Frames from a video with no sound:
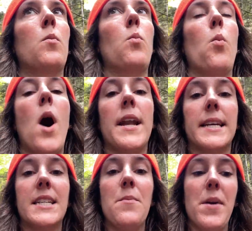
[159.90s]
wanting
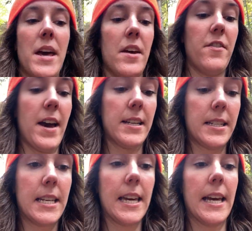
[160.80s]
to
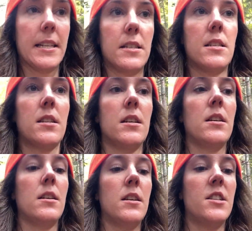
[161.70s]
manifest its
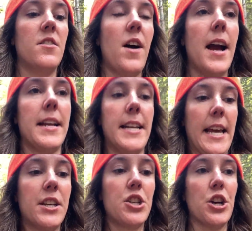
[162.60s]
divine
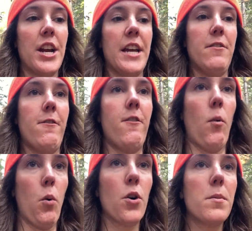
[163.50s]
nature in
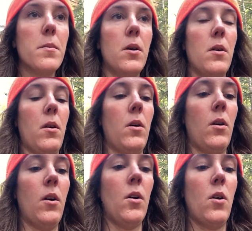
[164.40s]
form,
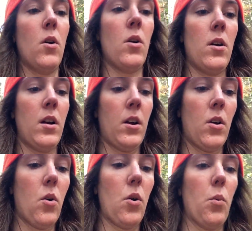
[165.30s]

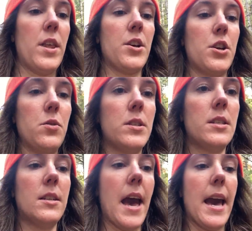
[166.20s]
or whether you
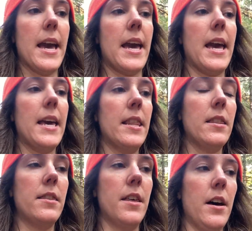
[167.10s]
stay
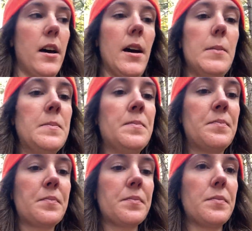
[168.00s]
in the
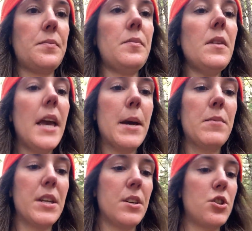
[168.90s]

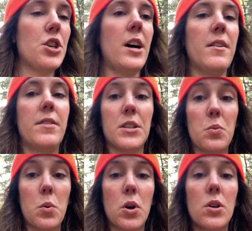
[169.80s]
amnesia of this
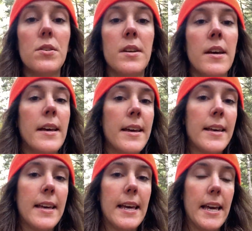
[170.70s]
world,
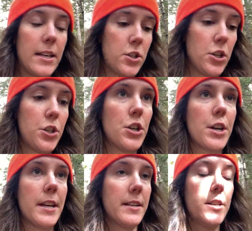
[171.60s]
is your
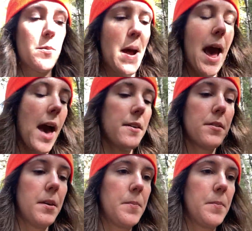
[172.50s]
journey, is your path.